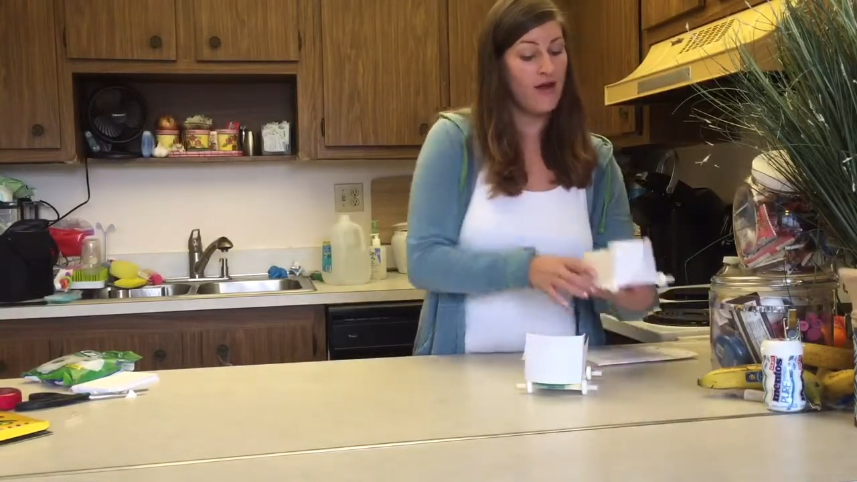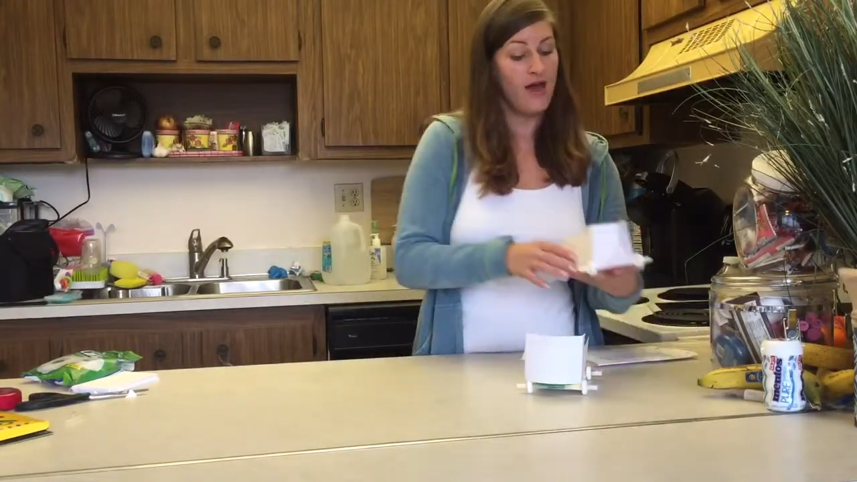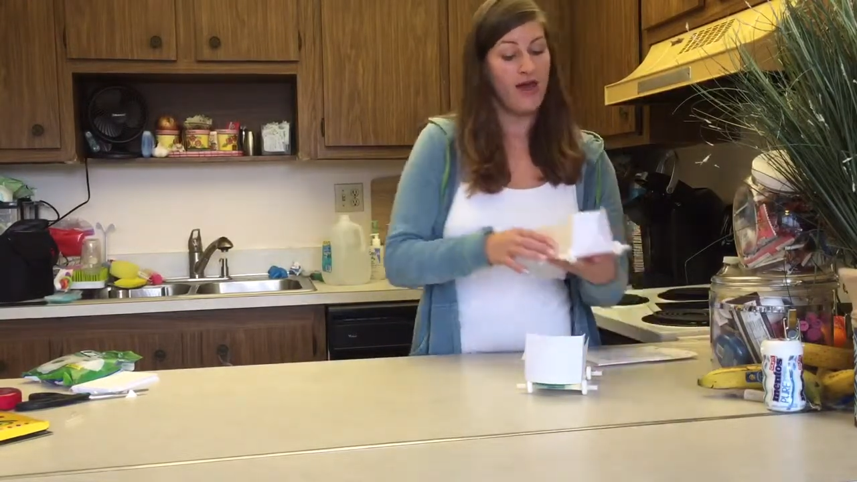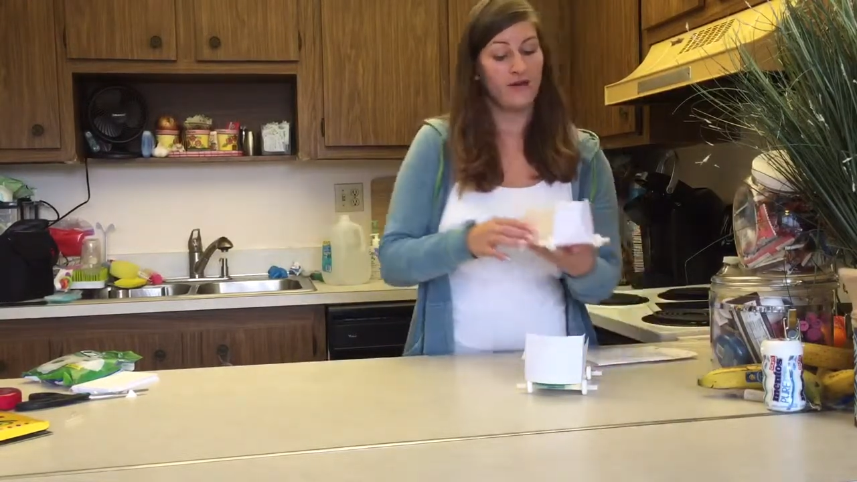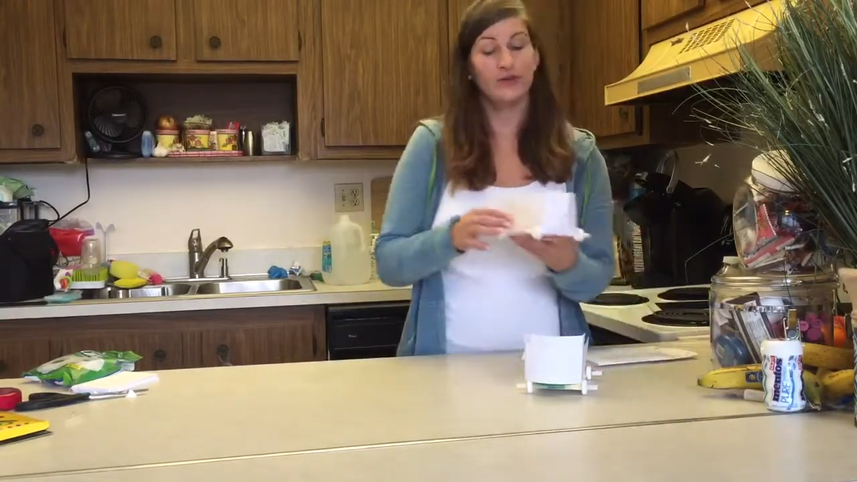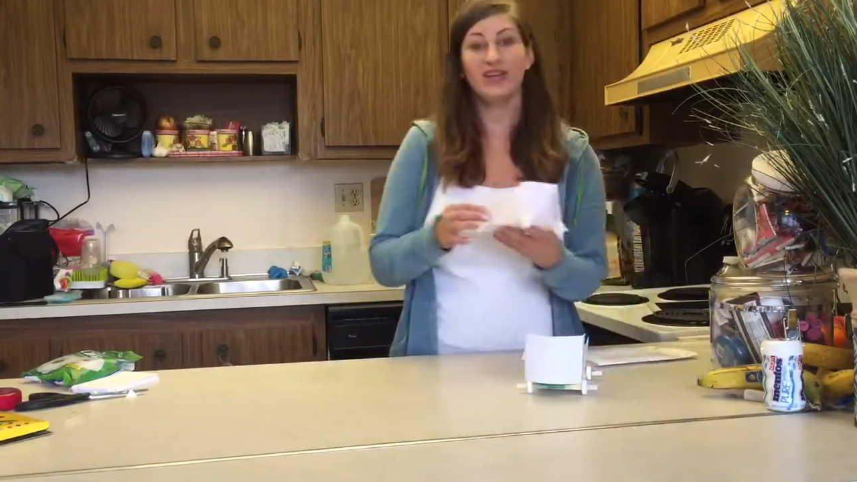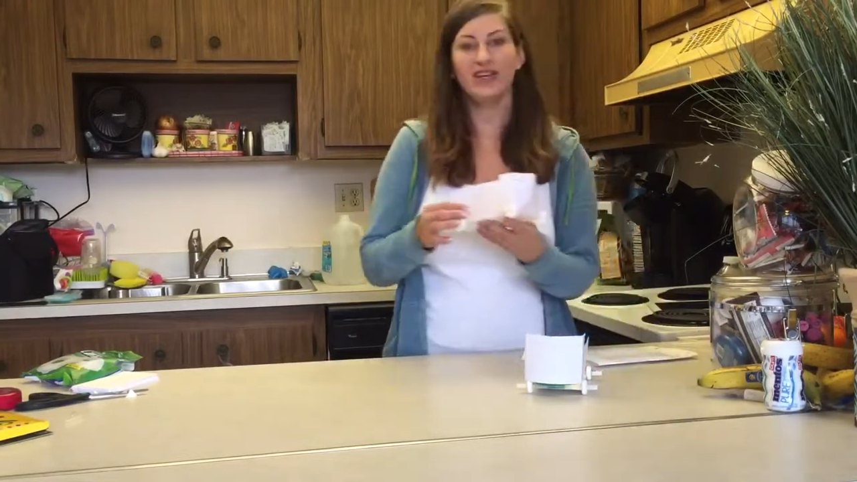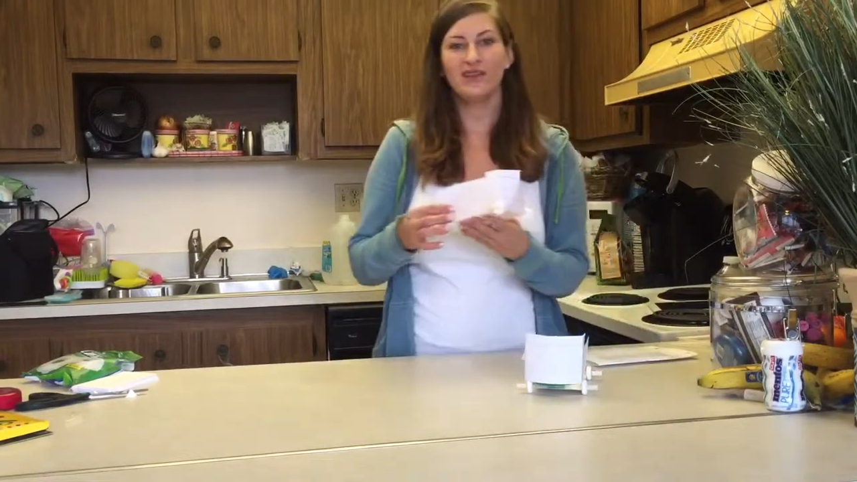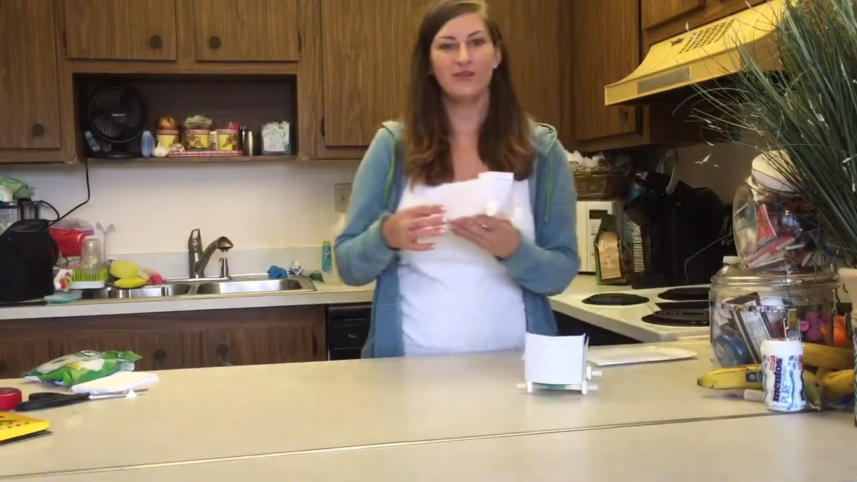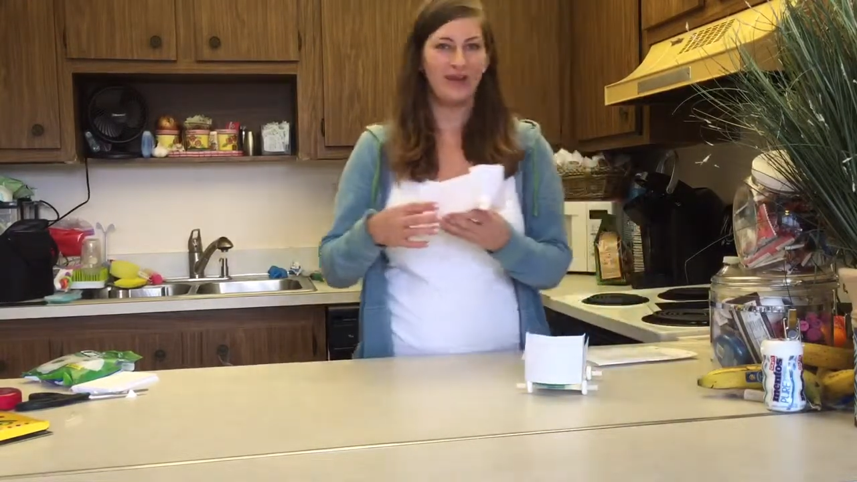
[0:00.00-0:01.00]
And you can
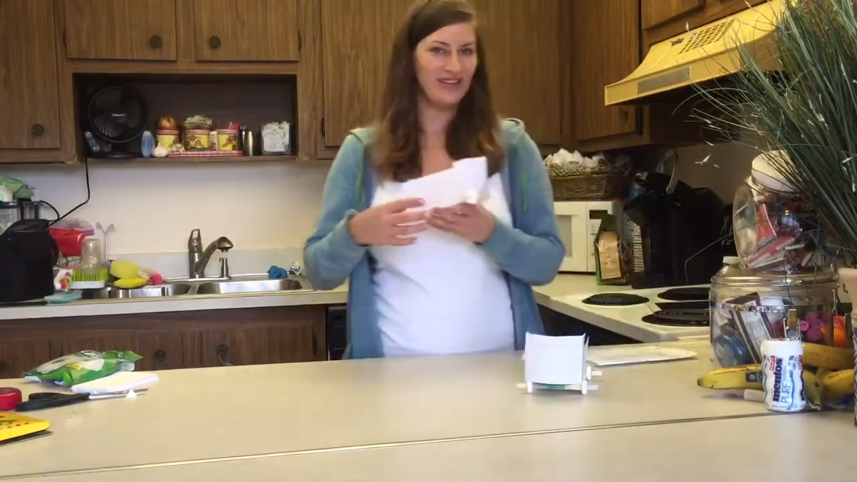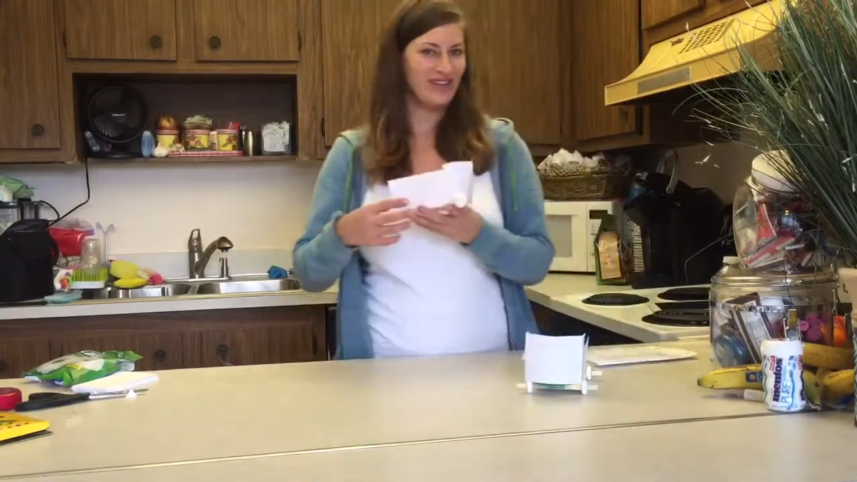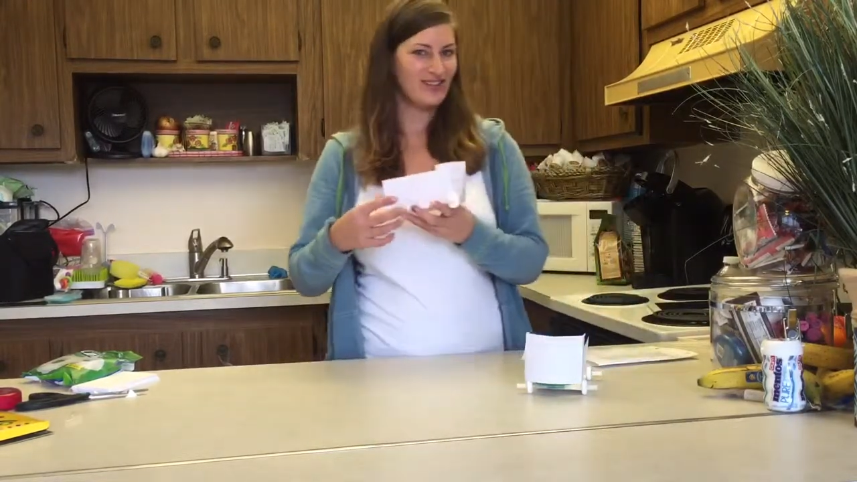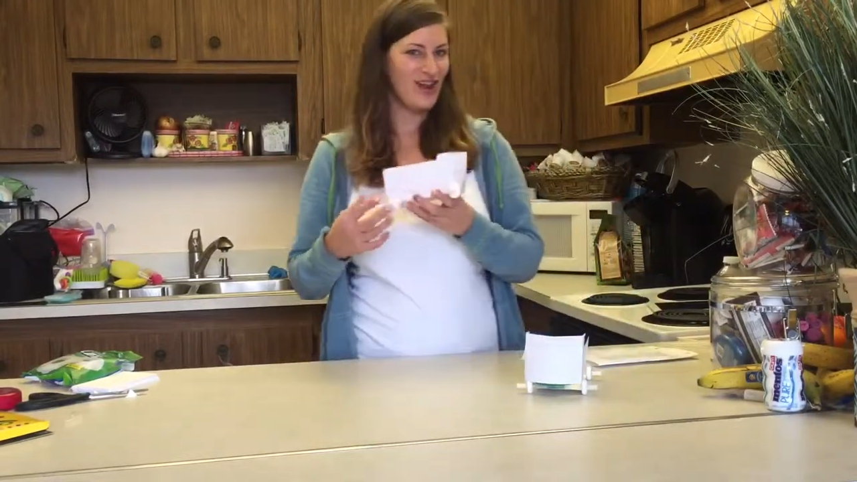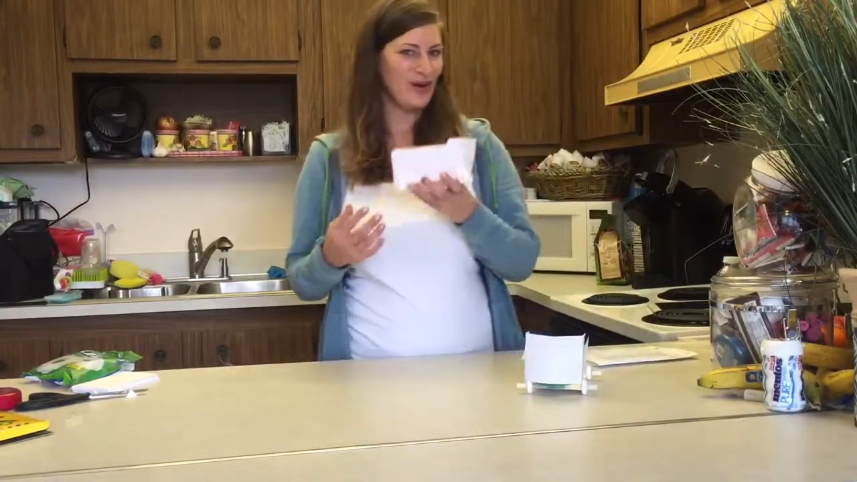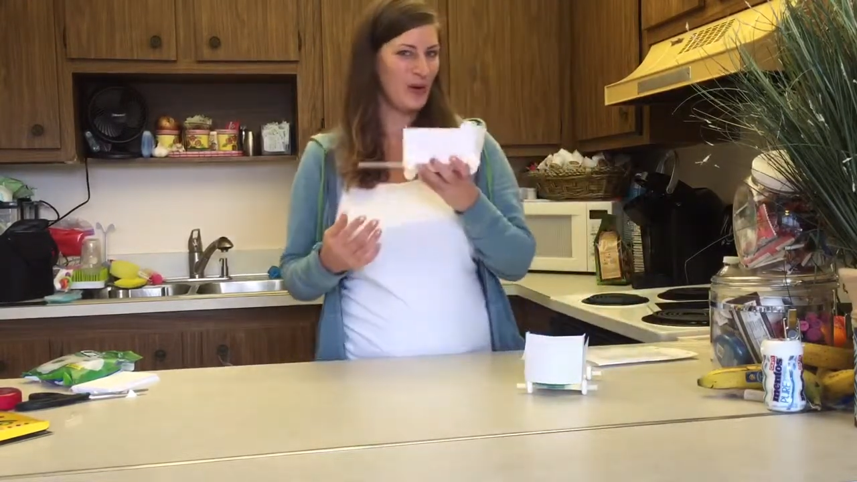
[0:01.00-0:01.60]
even make this at